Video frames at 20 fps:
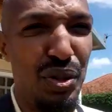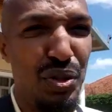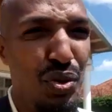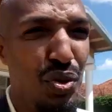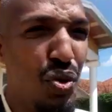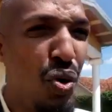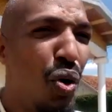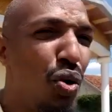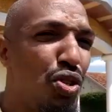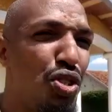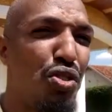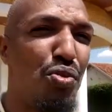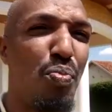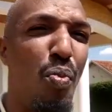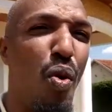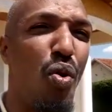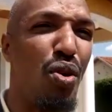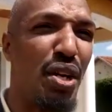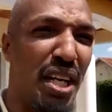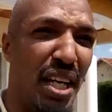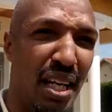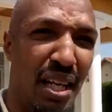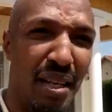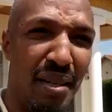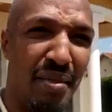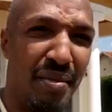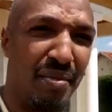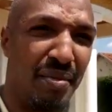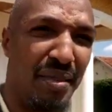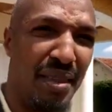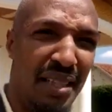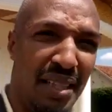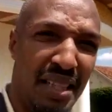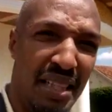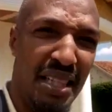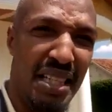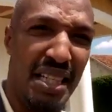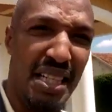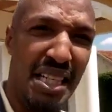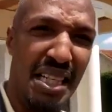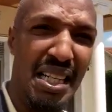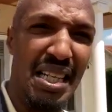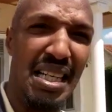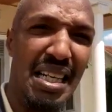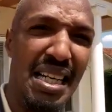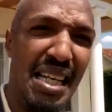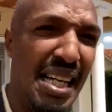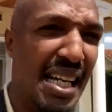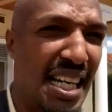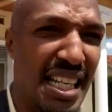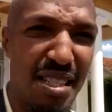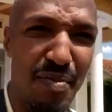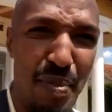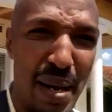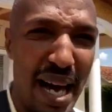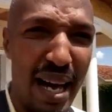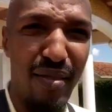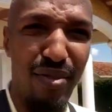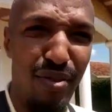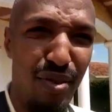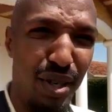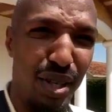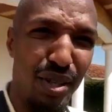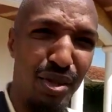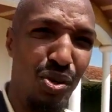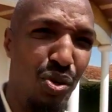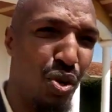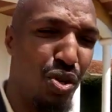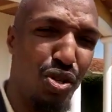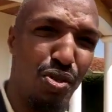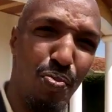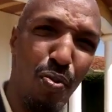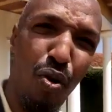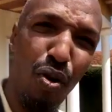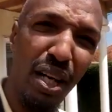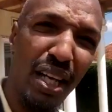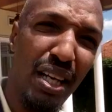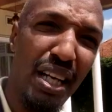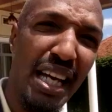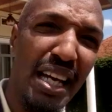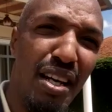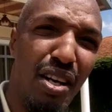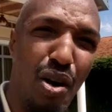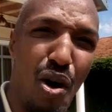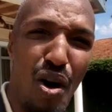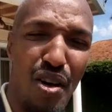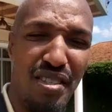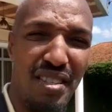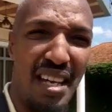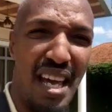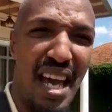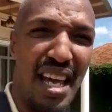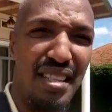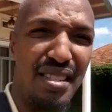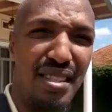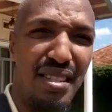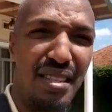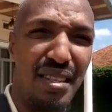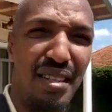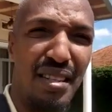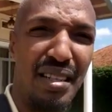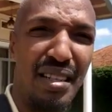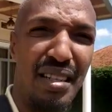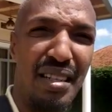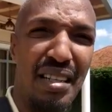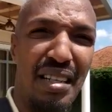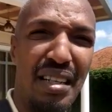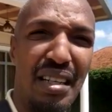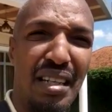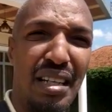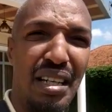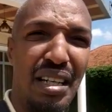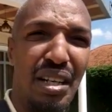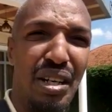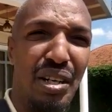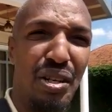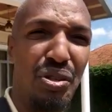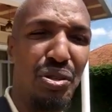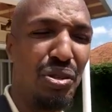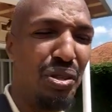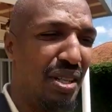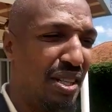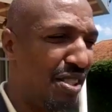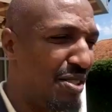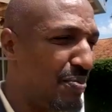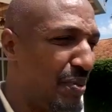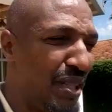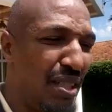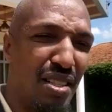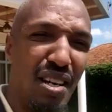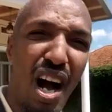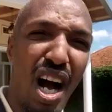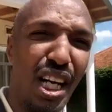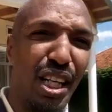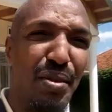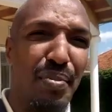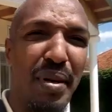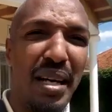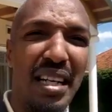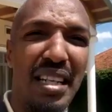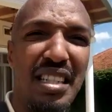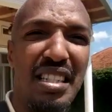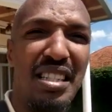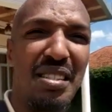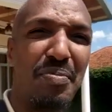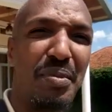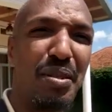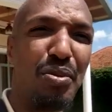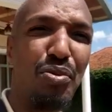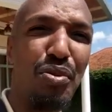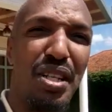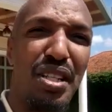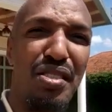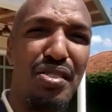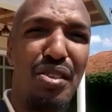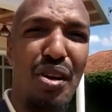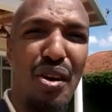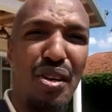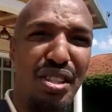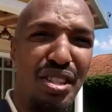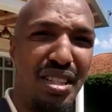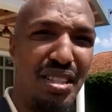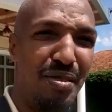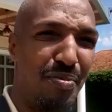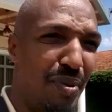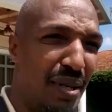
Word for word: You know, smoking is bad for you. you know, smoking can cause cancer. It's been documented. It's been researched.